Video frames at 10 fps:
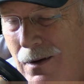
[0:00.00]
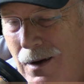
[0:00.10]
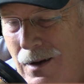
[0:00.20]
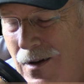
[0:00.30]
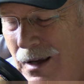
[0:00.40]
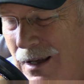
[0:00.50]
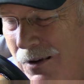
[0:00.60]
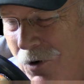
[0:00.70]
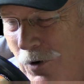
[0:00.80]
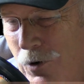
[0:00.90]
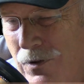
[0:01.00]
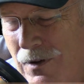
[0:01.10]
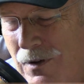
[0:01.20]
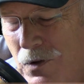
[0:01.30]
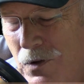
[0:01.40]
And then, of course, they,
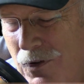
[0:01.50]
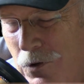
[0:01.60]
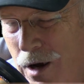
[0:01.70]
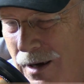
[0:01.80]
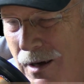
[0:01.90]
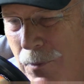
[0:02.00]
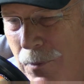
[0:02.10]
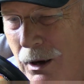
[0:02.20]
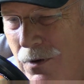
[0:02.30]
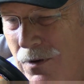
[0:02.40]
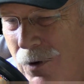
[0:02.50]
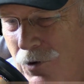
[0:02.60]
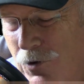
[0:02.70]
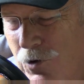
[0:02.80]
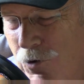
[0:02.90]
they're talking about social
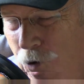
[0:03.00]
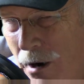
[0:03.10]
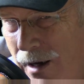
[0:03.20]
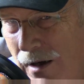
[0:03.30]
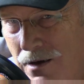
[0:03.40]
tracking.